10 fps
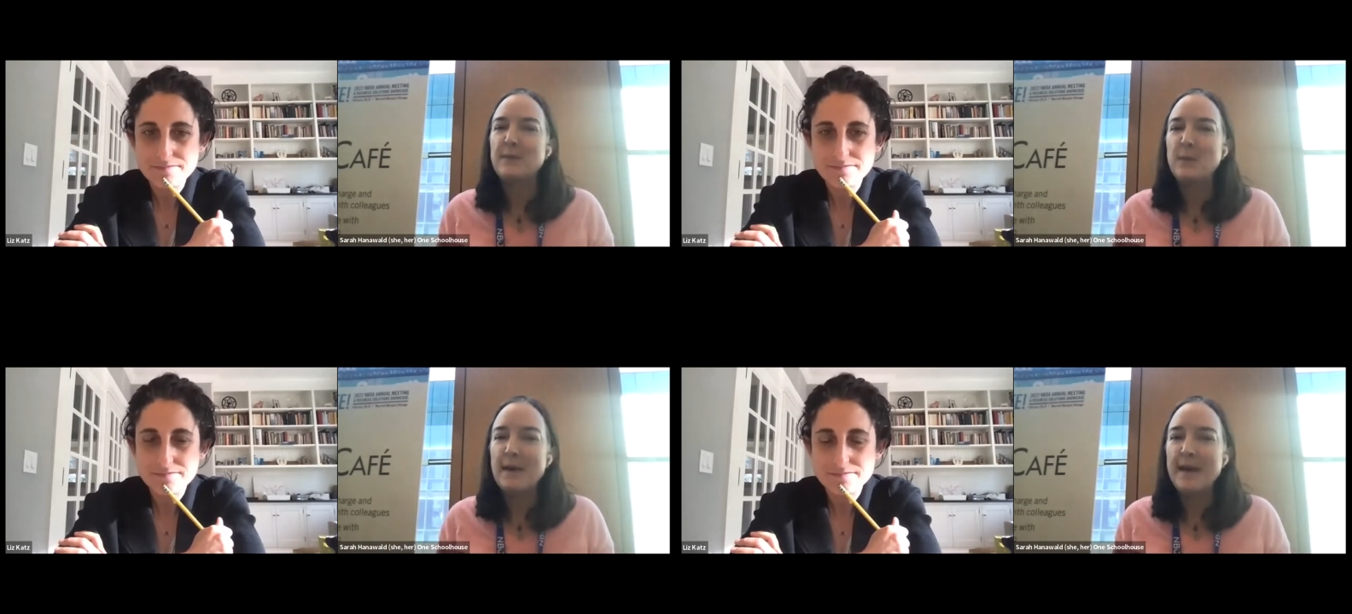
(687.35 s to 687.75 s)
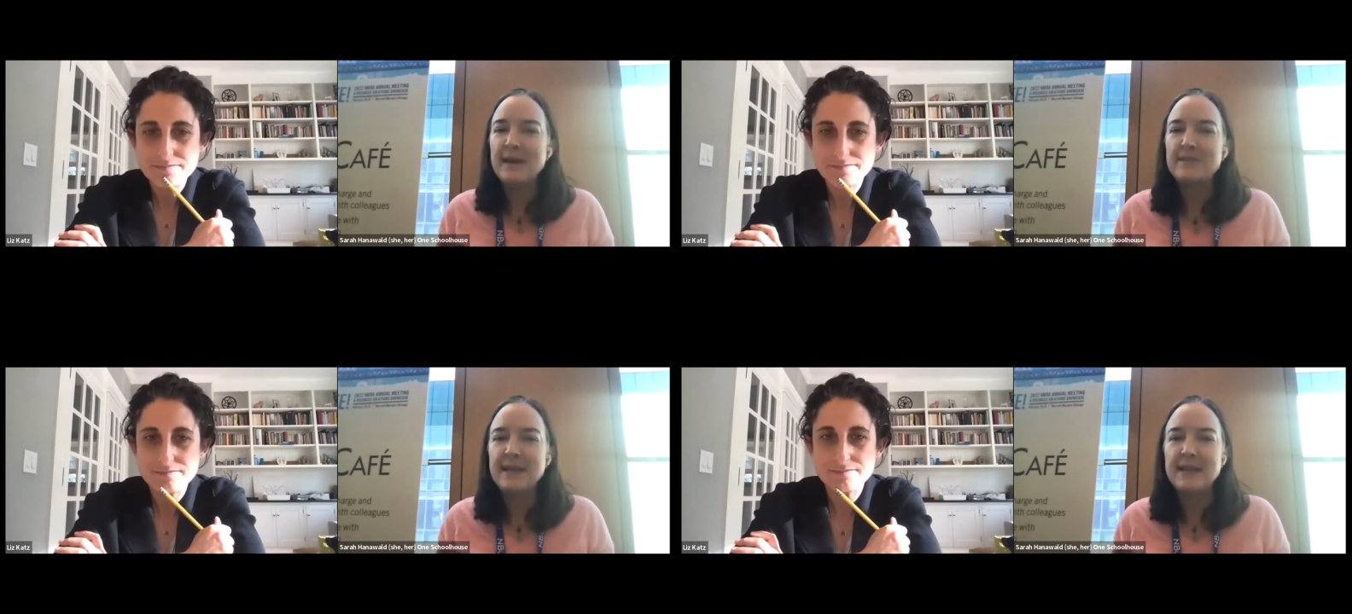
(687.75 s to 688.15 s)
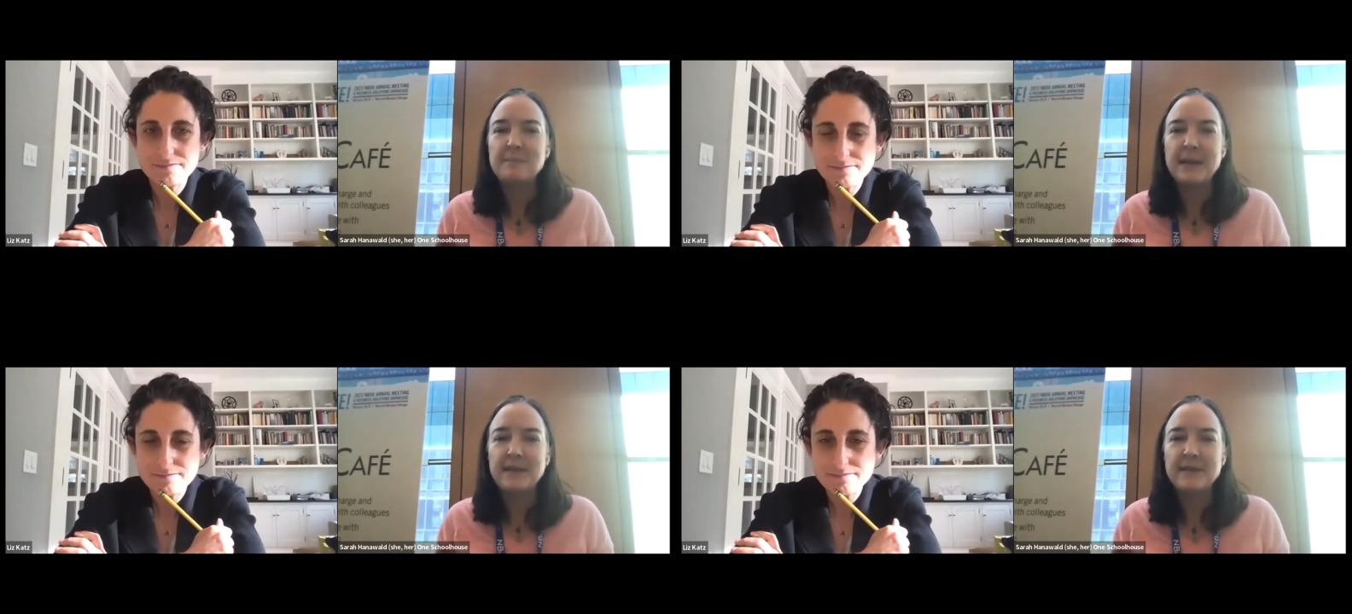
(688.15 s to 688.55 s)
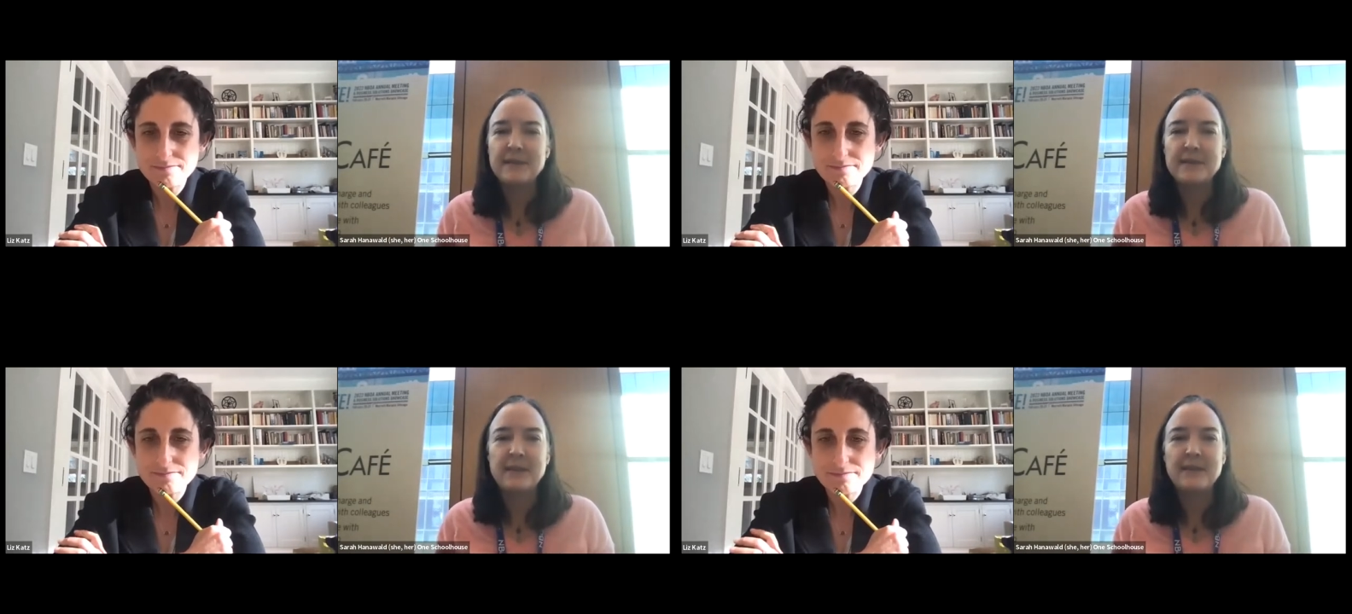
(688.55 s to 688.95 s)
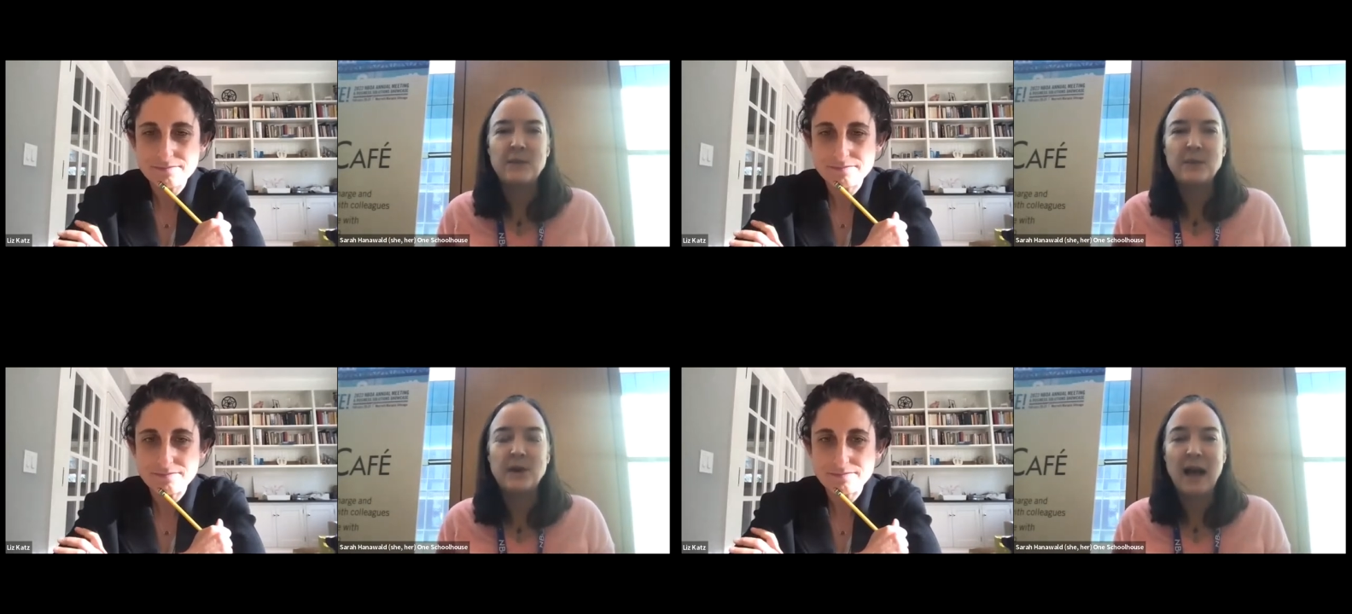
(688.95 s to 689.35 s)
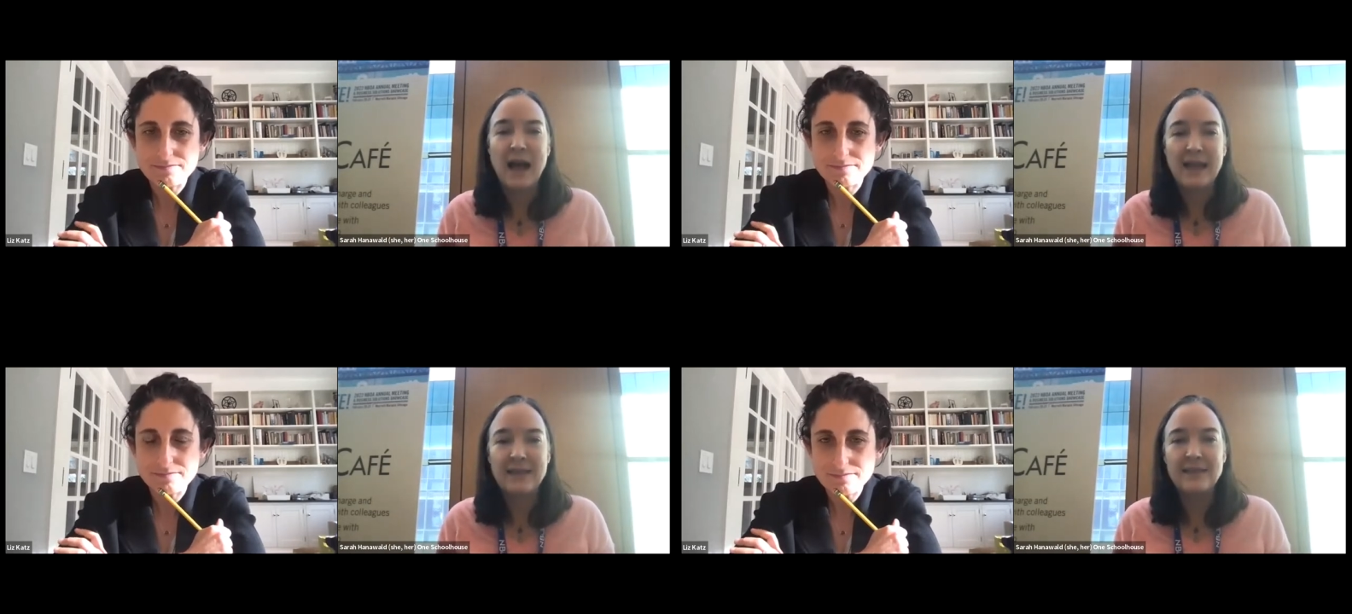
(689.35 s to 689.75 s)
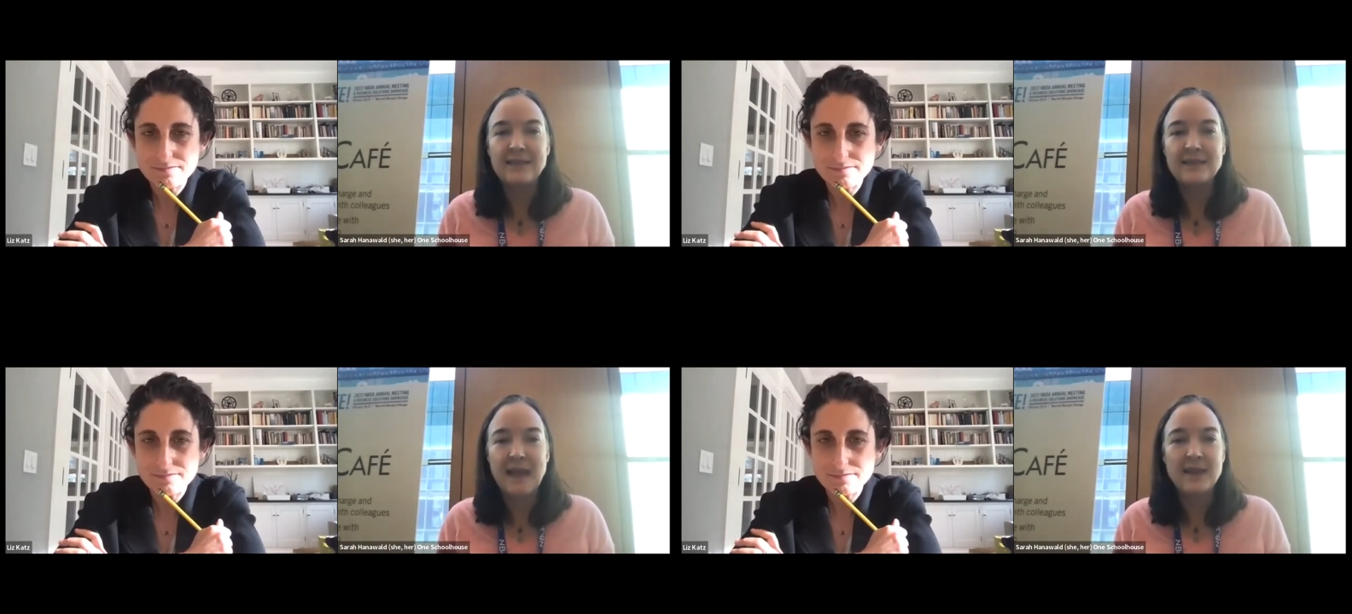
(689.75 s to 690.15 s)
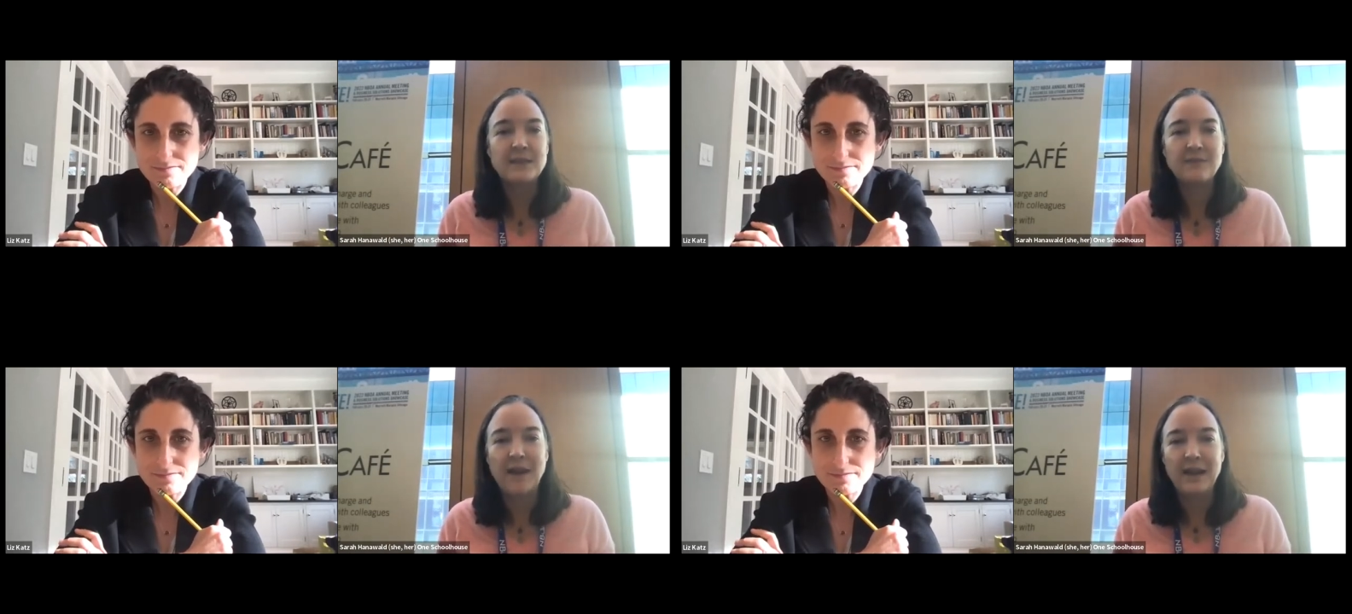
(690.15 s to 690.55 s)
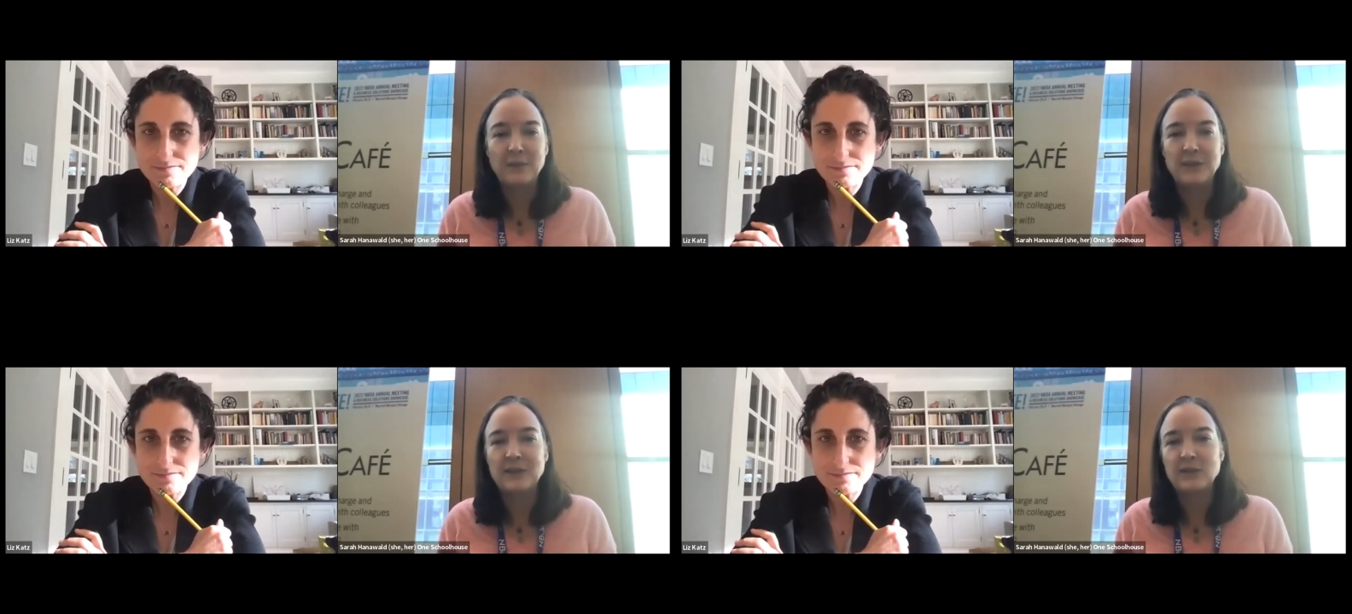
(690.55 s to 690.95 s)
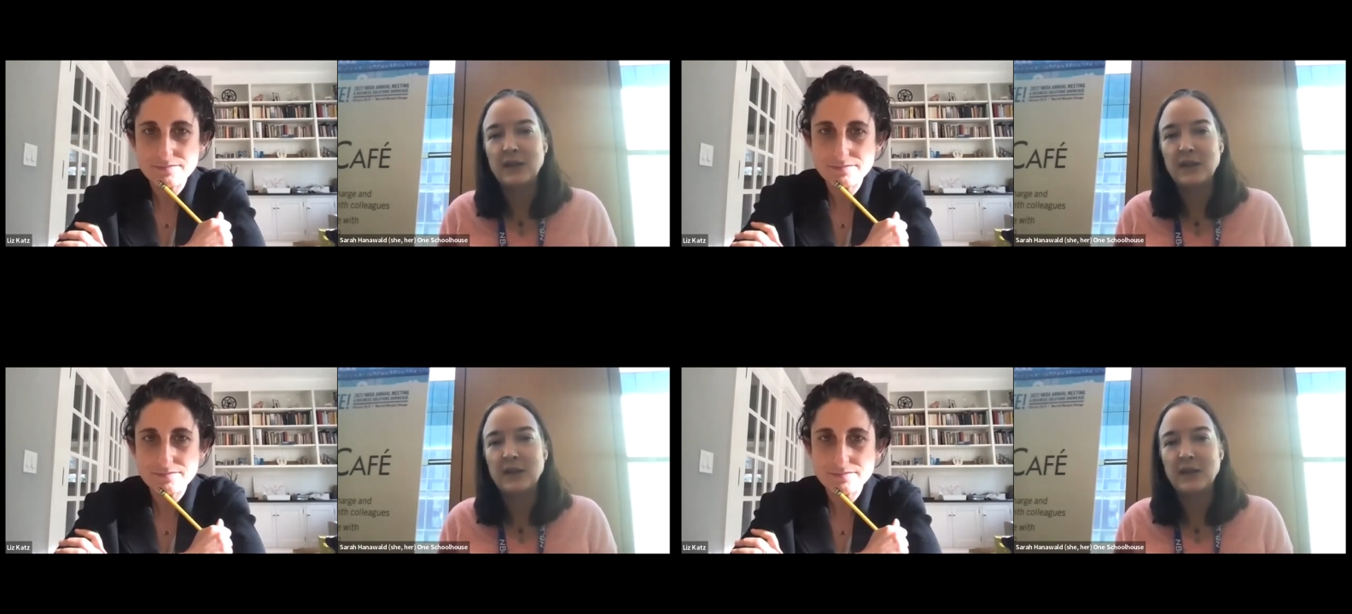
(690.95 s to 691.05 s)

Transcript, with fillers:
Speaker 1: four out of 10 parents said they were highly satisfied with